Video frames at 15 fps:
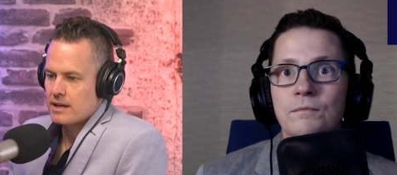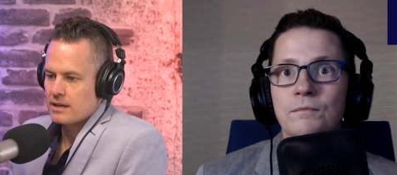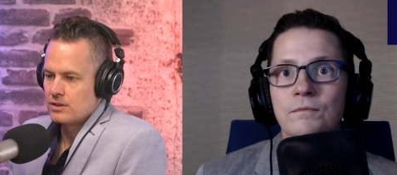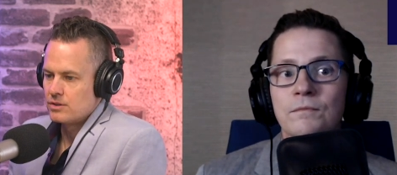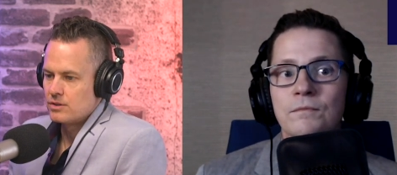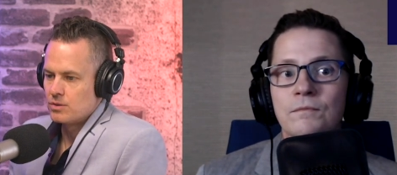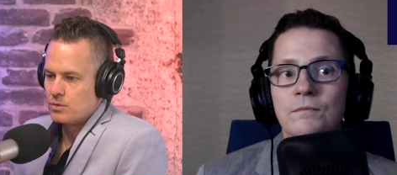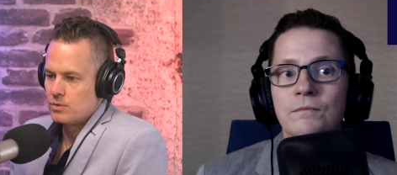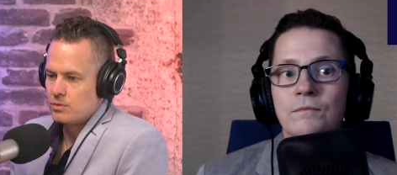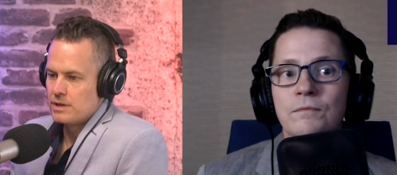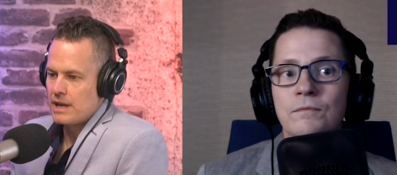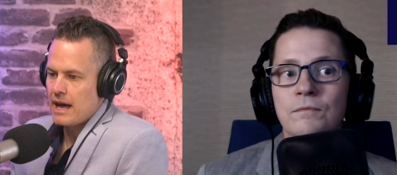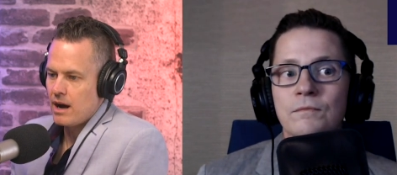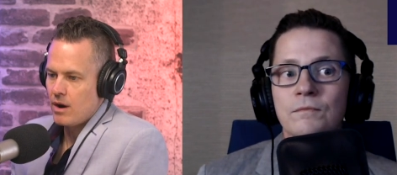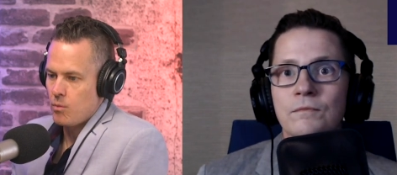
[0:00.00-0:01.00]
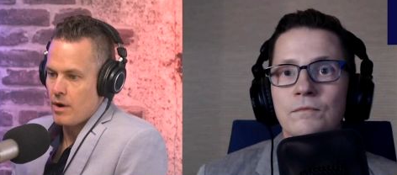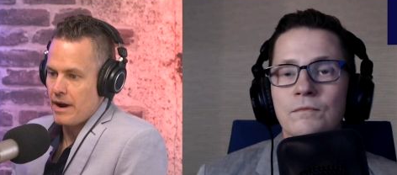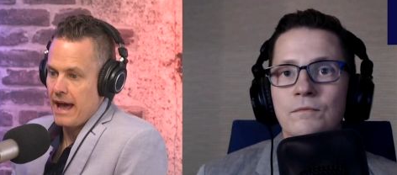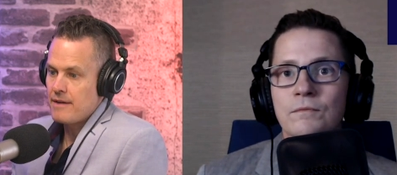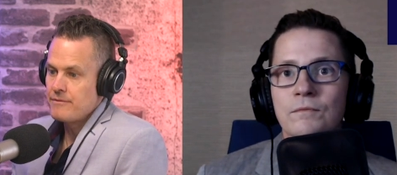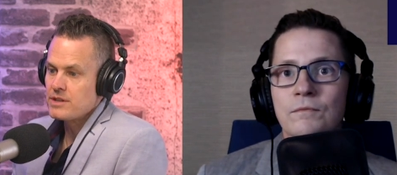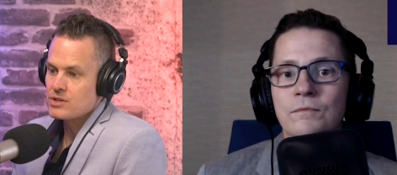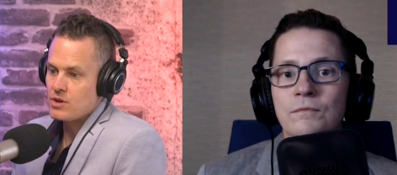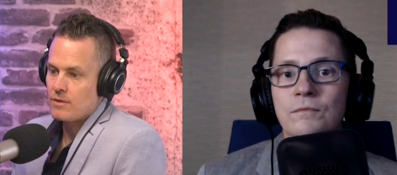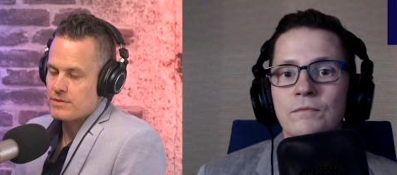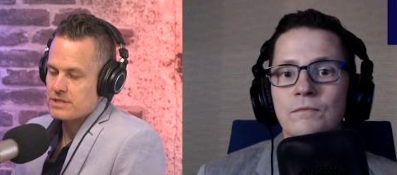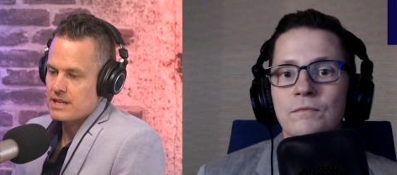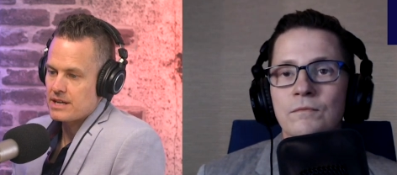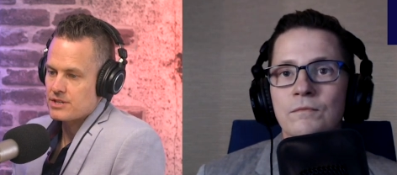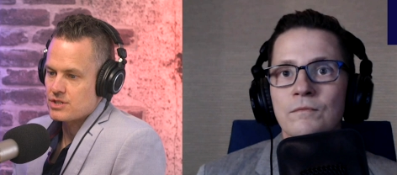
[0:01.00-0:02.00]
Speaker 1: you now want to have this
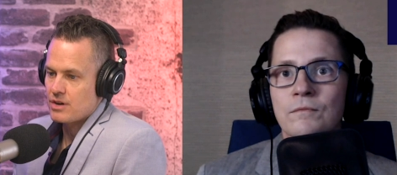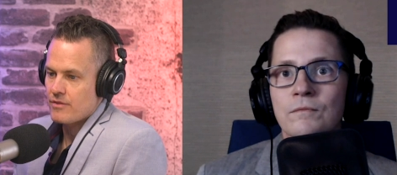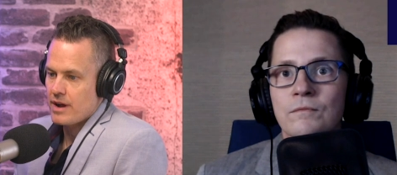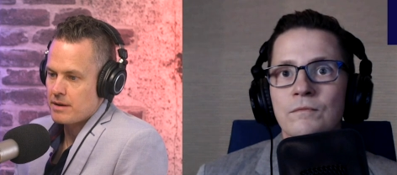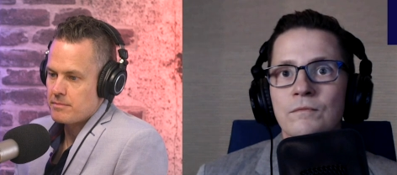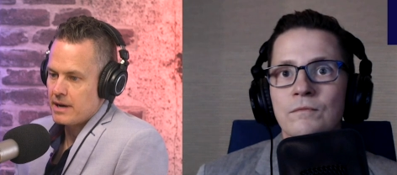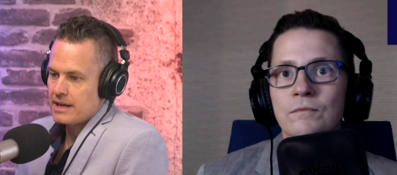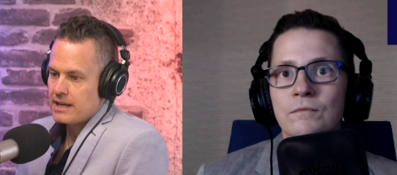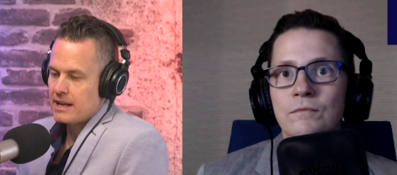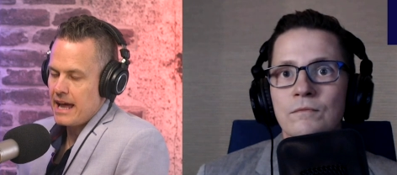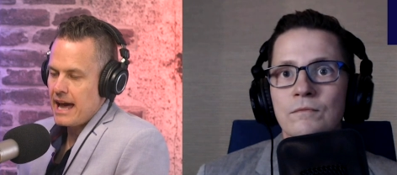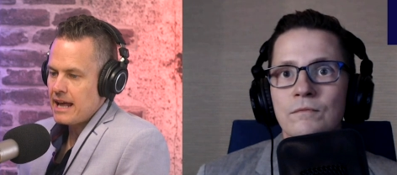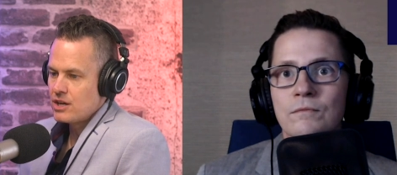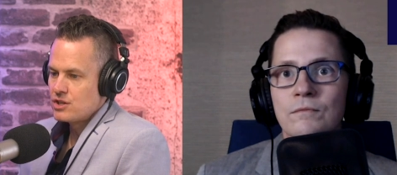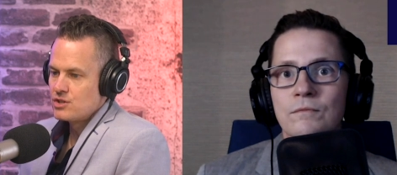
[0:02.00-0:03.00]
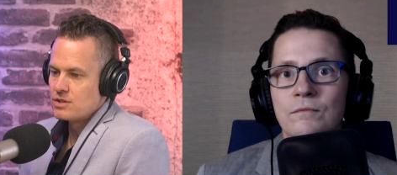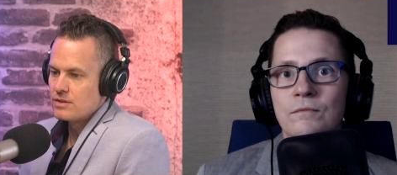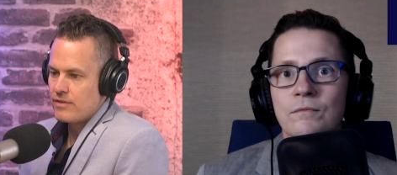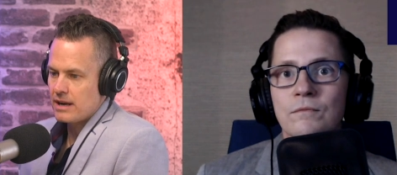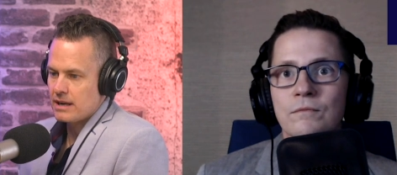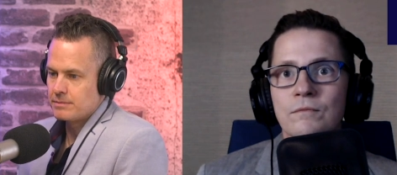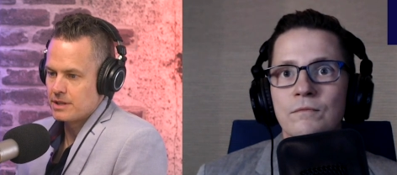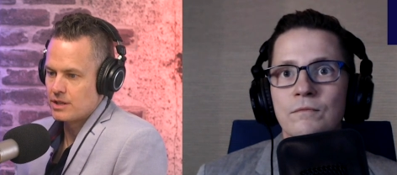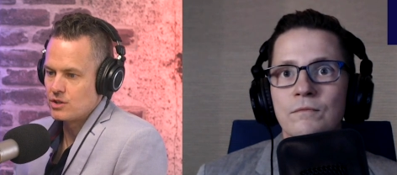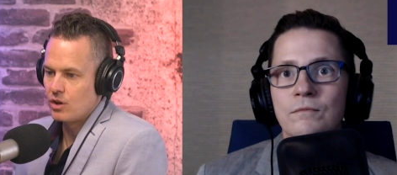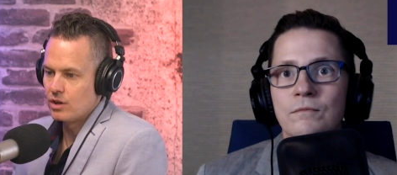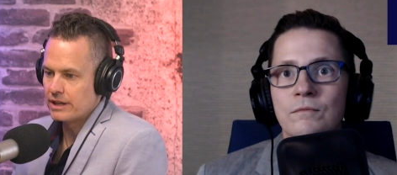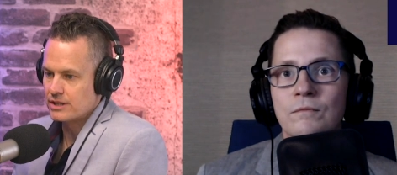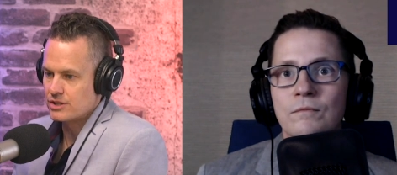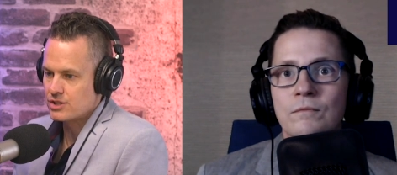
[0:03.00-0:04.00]
conversation around money? And how did you develop the
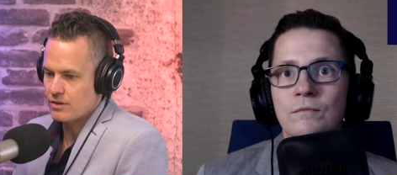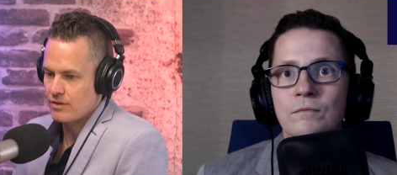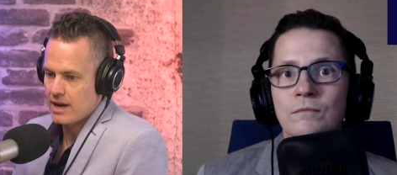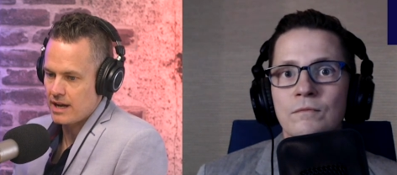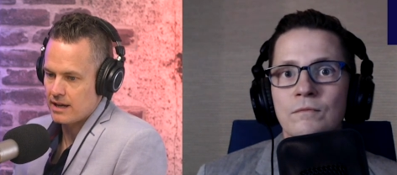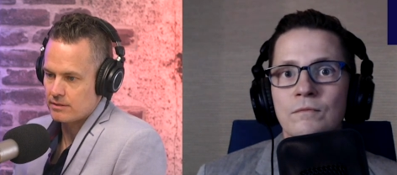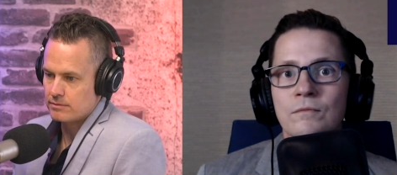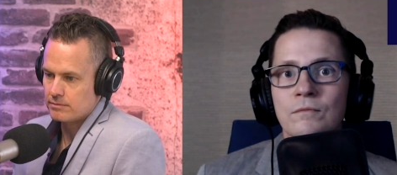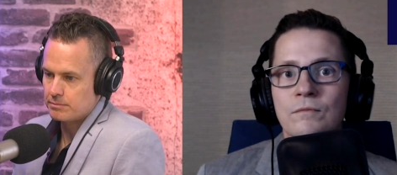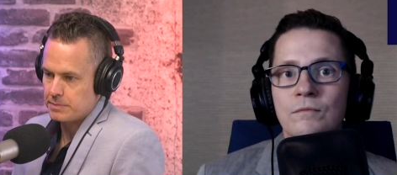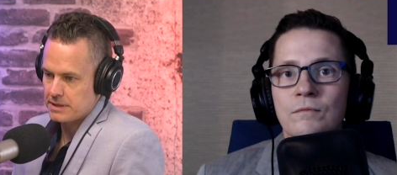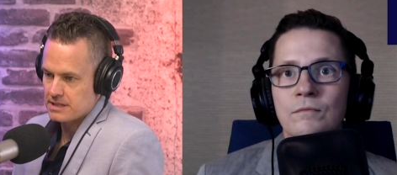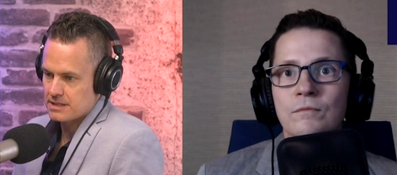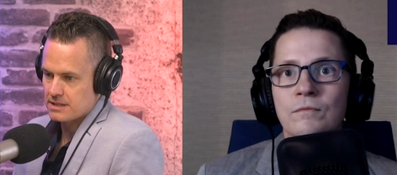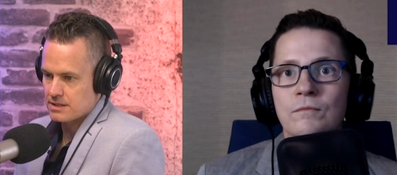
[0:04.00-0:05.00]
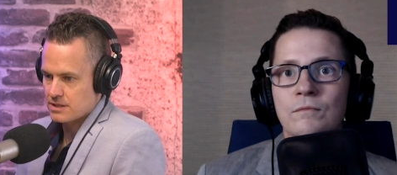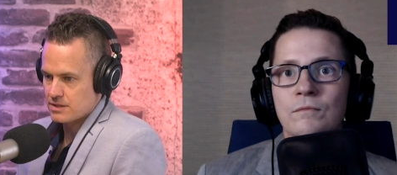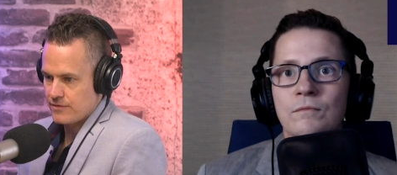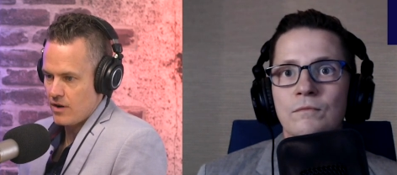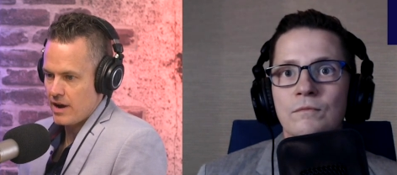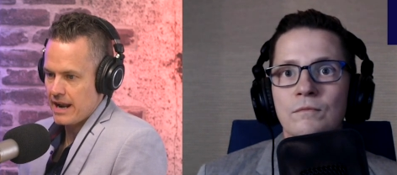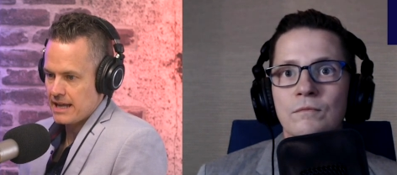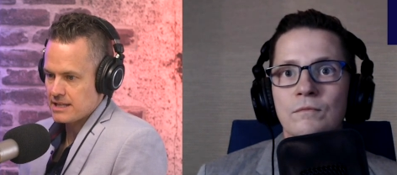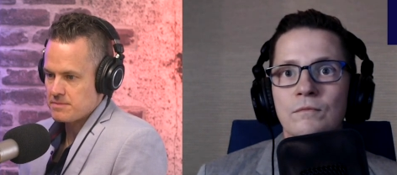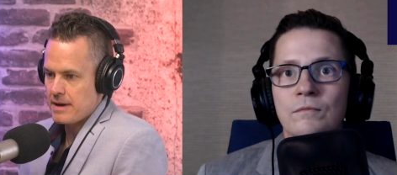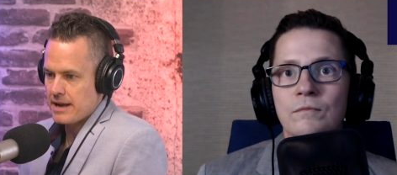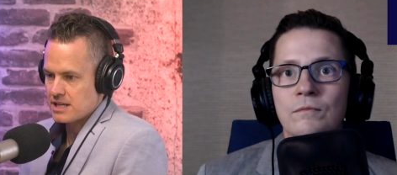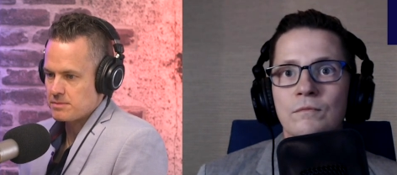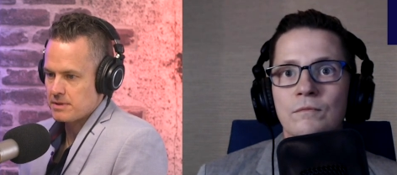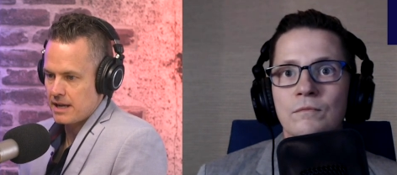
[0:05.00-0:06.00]
knowledge around business finance
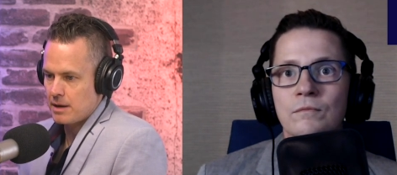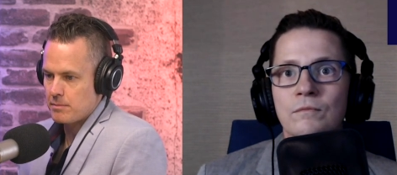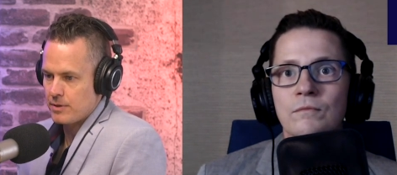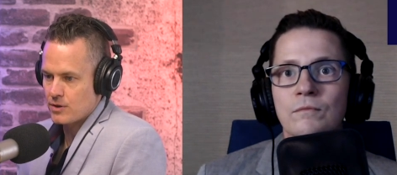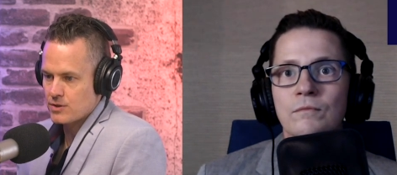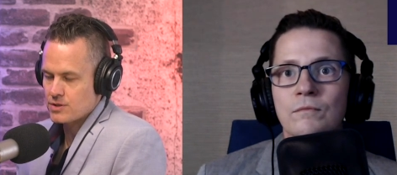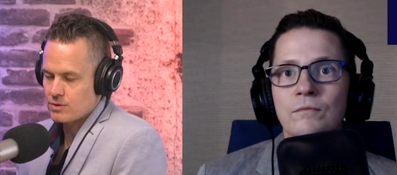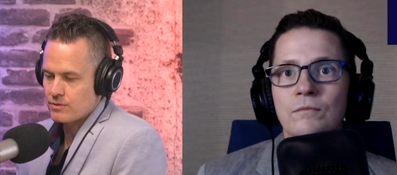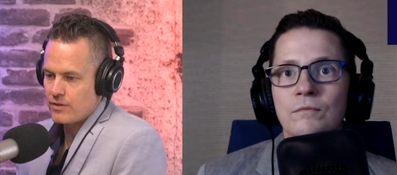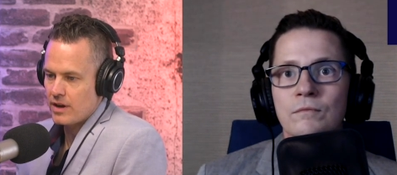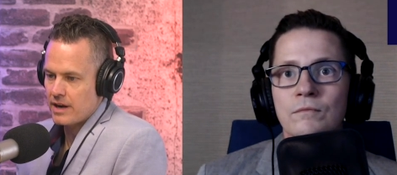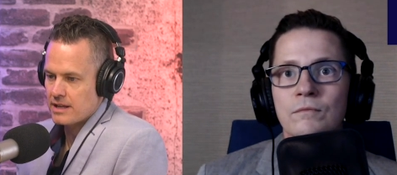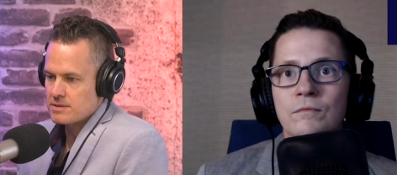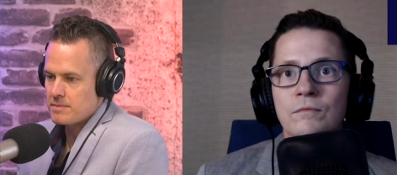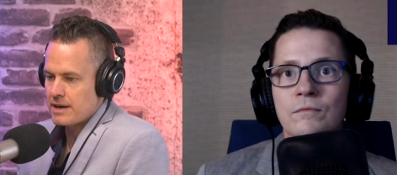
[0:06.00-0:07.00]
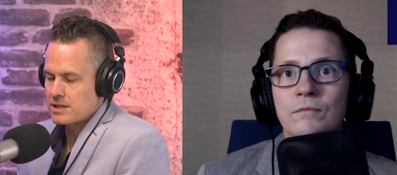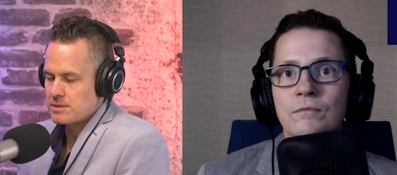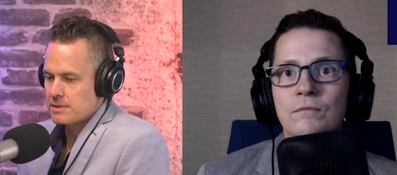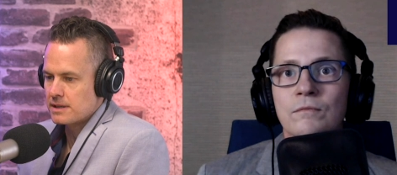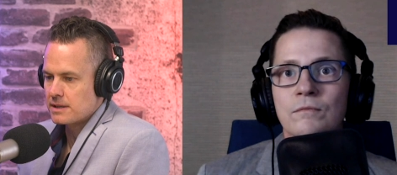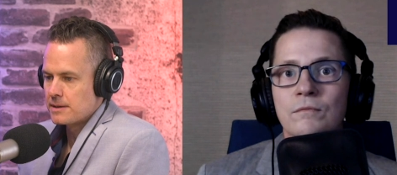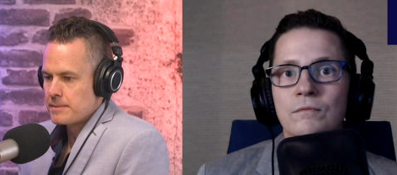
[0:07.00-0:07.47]
management and personal finance management?